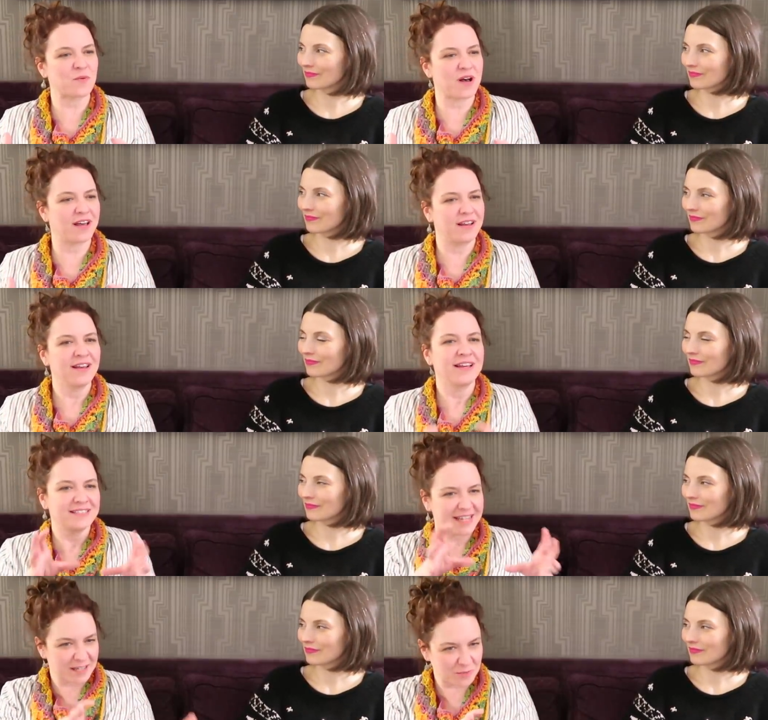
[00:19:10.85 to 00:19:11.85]
Speaker 1: want
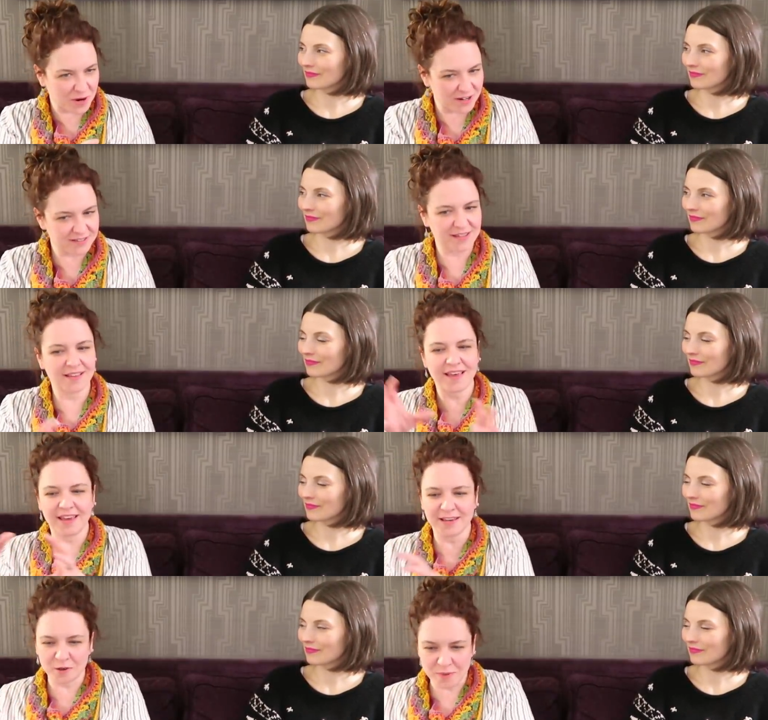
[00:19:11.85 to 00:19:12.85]
take the parts they
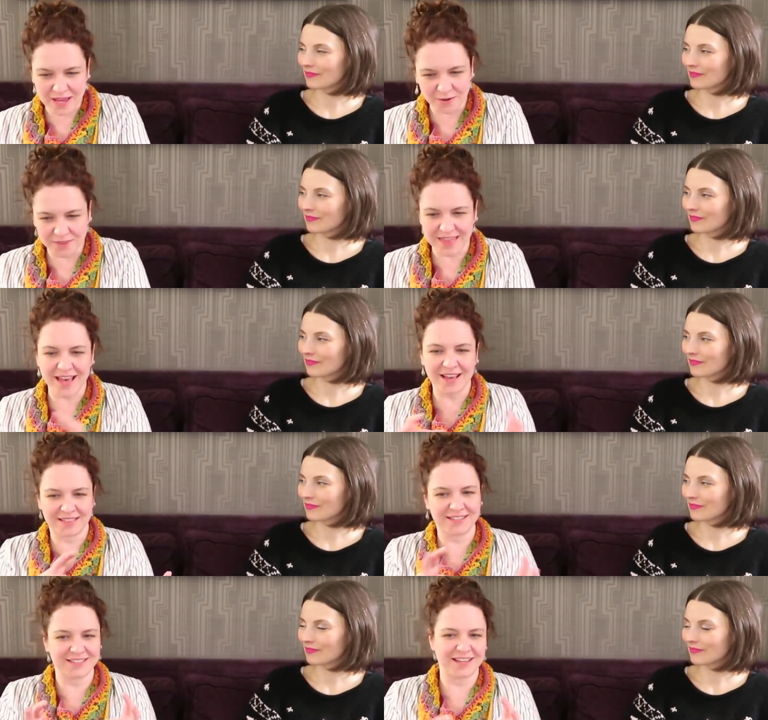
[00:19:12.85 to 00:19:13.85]
like, combine it with that,
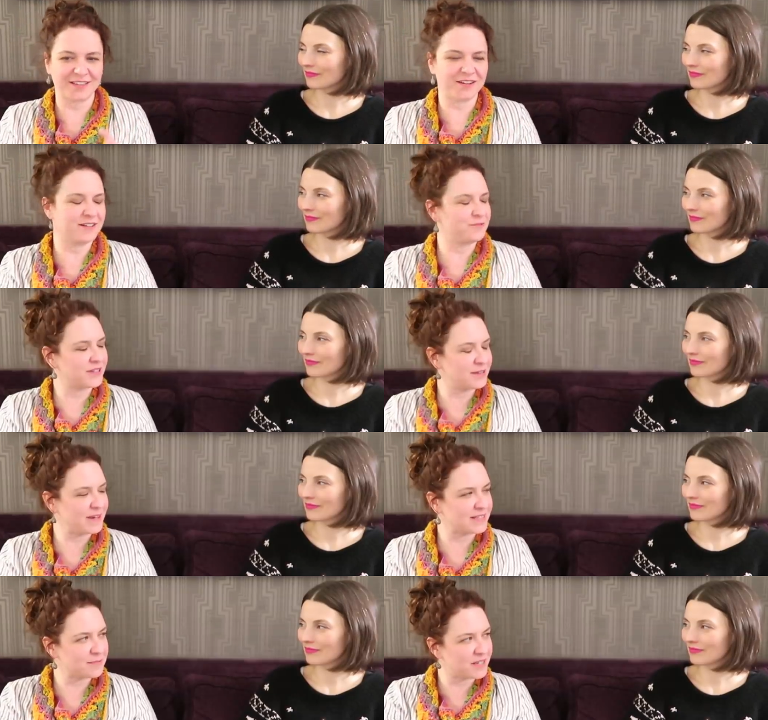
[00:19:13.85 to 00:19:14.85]
this, the other, and really
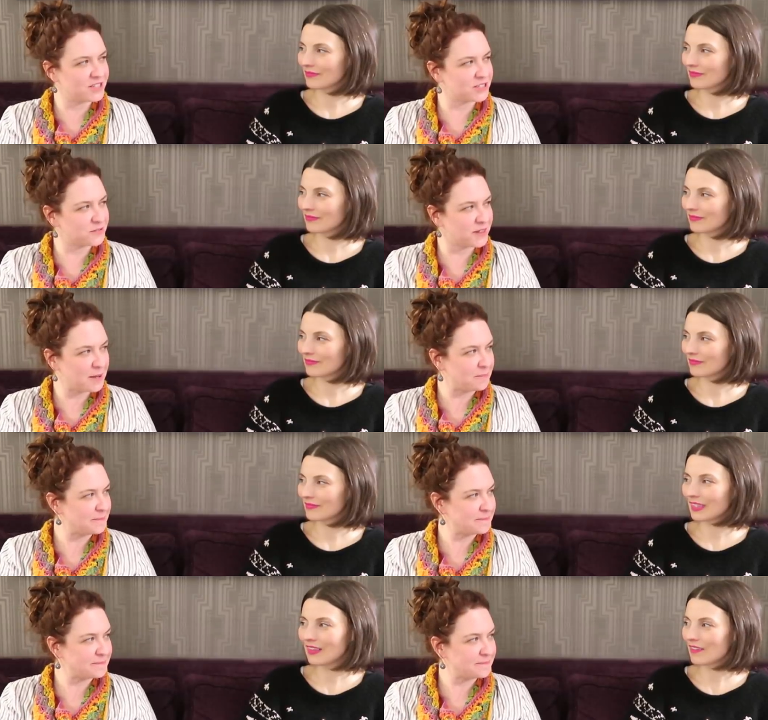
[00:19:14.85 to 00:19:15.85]
make something just for them.
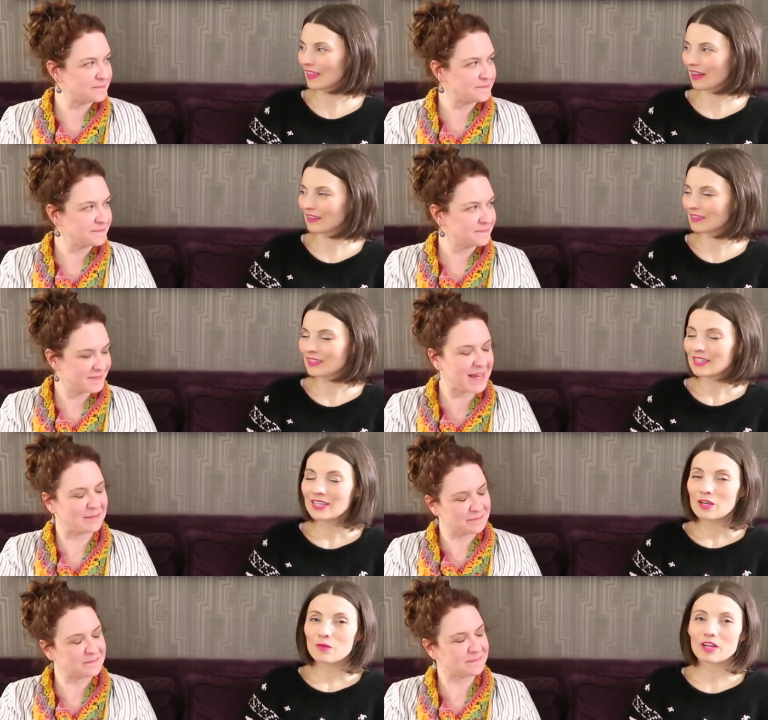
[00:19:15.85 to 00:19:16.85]
I love that. Yeah.
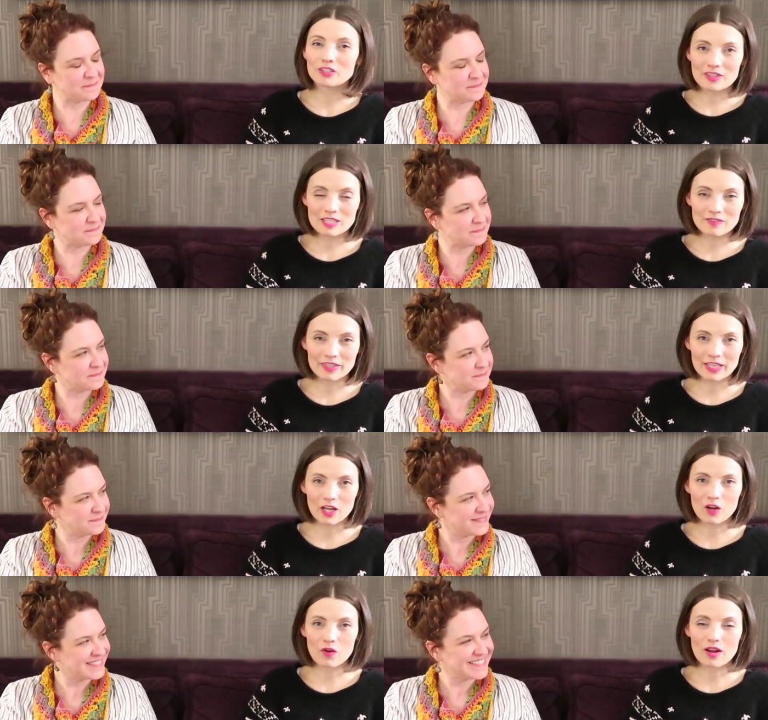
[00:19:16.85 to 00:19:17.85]
Speaker 2: Well, under this
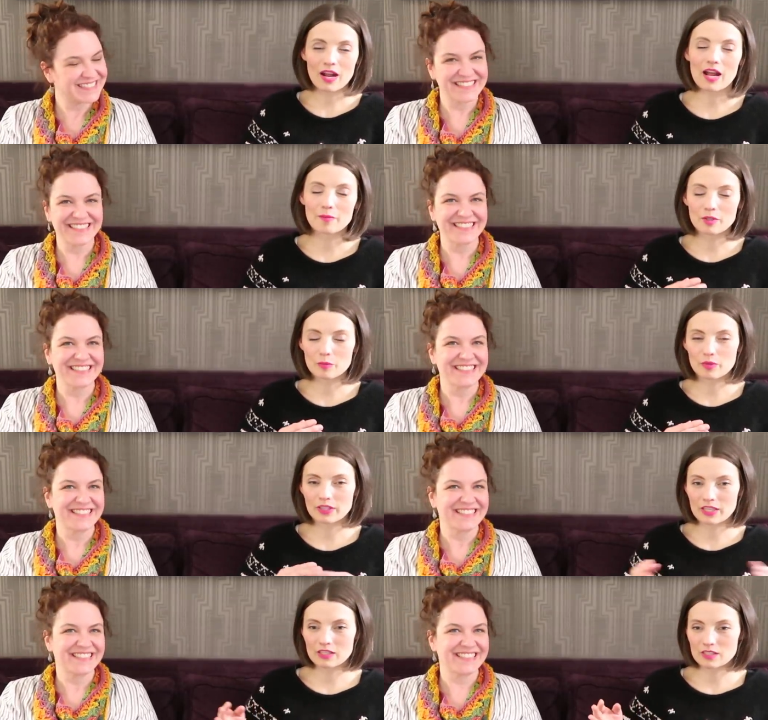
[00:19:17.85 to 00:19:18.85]
video, I'm going to put
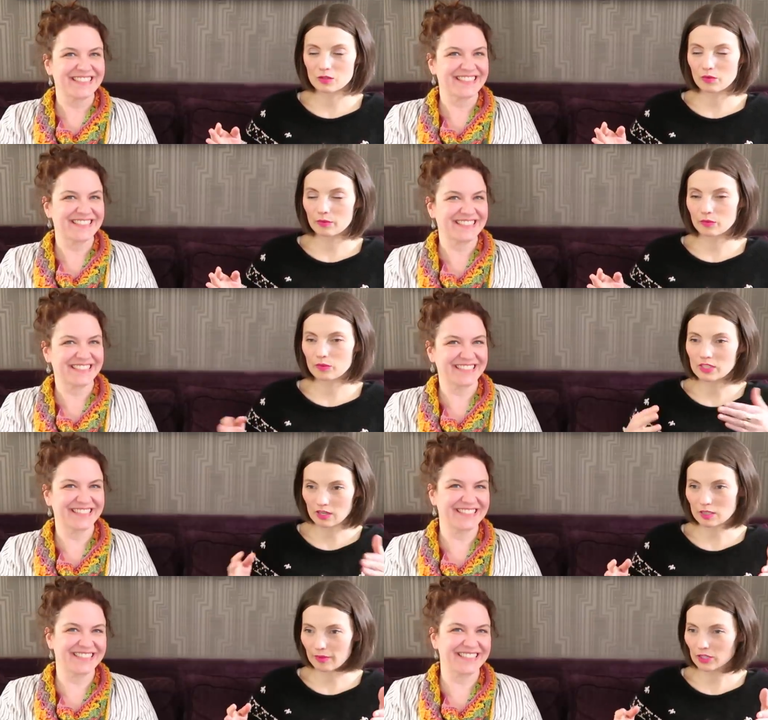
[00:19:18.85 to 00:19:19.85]
links to what we
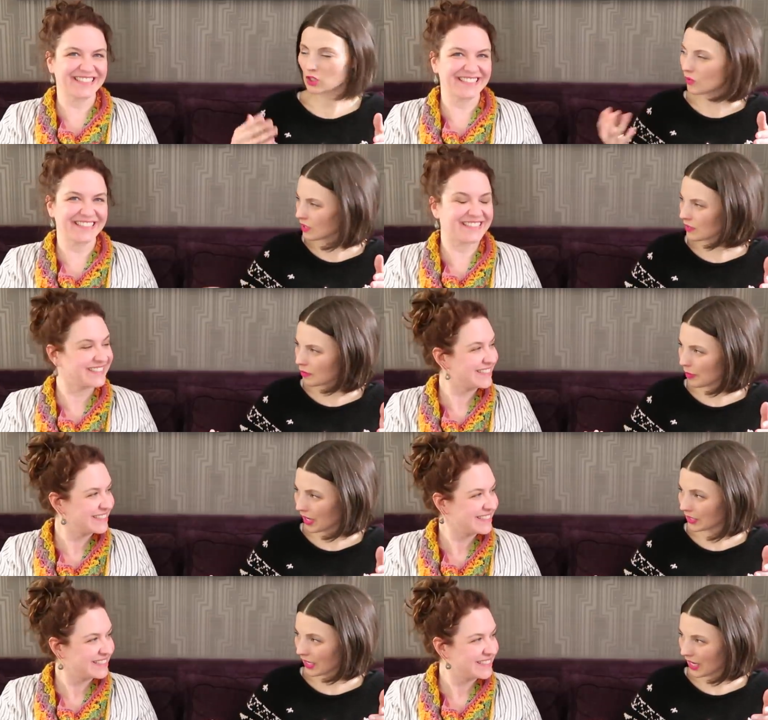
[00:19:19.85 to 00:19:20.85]
talked about. Do you also have a
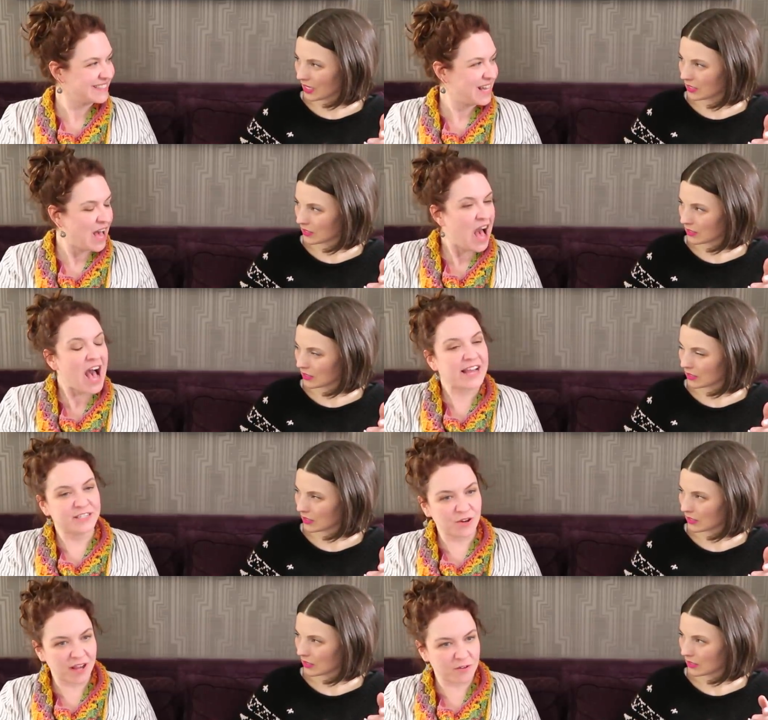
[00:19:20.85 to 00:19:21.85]
podcast?
Speaker 1: I
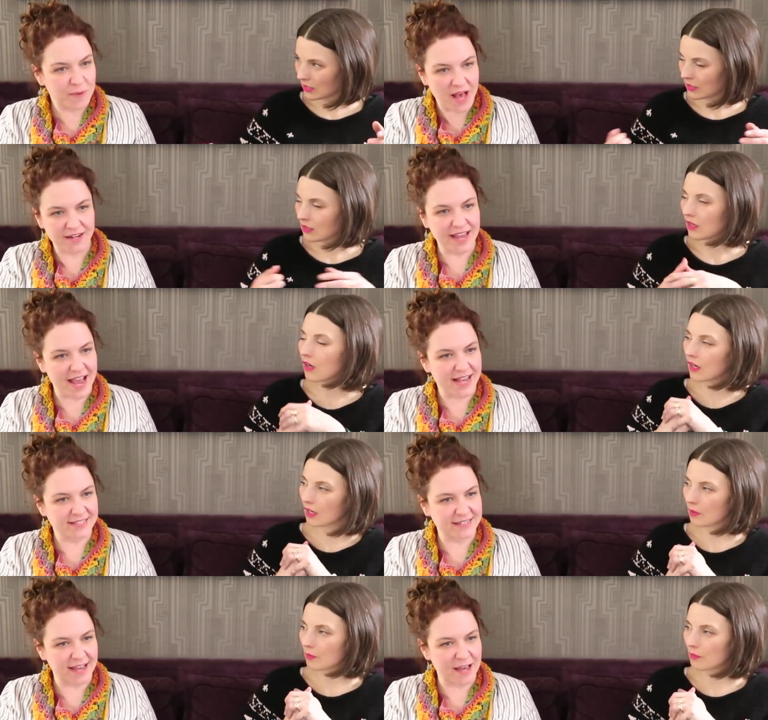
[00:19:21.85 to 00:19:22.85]
don't have a podcast.